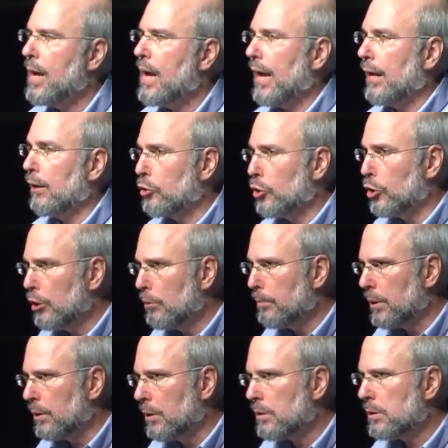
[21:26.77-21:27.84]
And
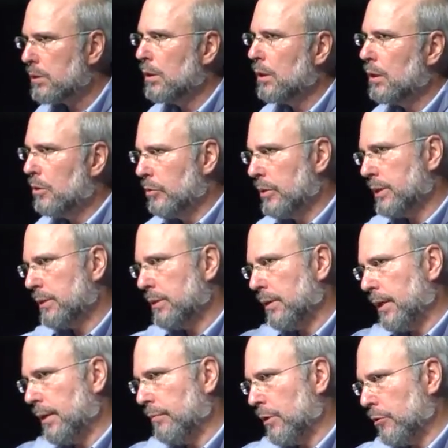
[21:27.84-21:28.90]
Goebbels, who was
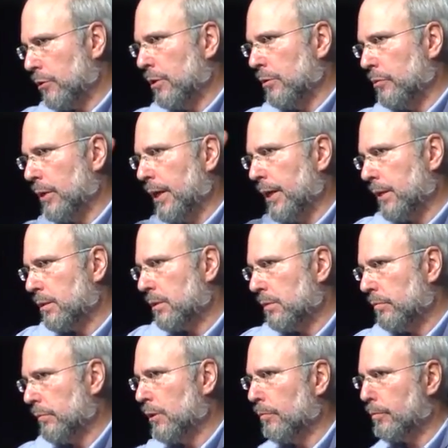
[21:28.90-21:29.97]
the Third Reich's
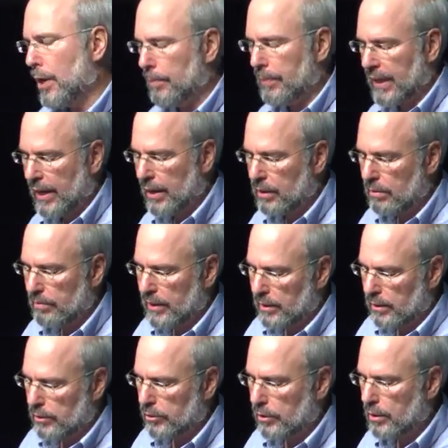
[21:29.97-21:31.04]
propaganda
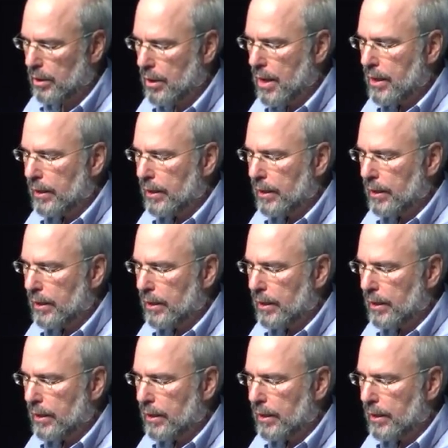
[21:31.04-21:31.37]
minister,